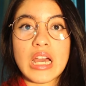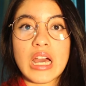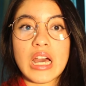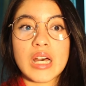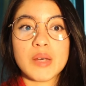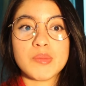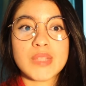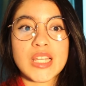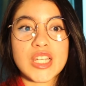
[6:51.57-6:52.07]

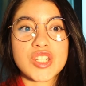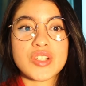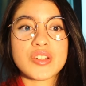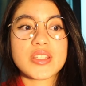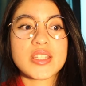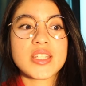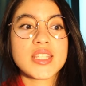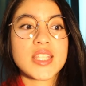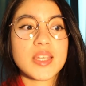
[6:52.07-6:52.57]

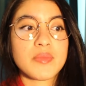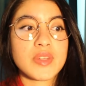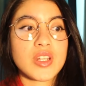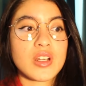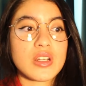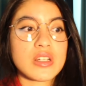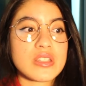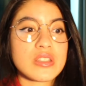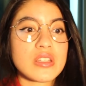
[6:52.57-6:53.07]
Lectures and
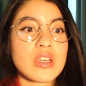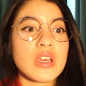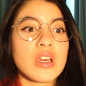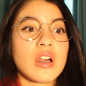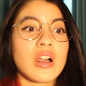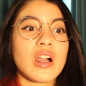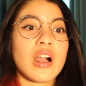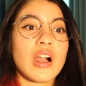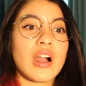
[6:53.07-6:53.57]
seminars
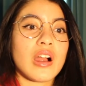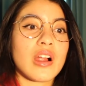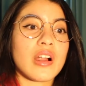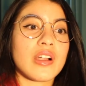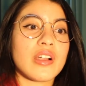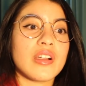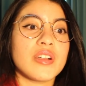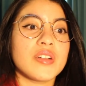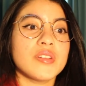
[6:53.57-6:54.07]

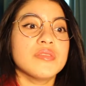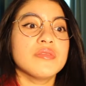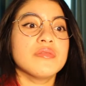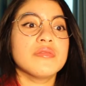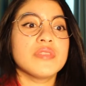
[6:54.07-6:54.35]
are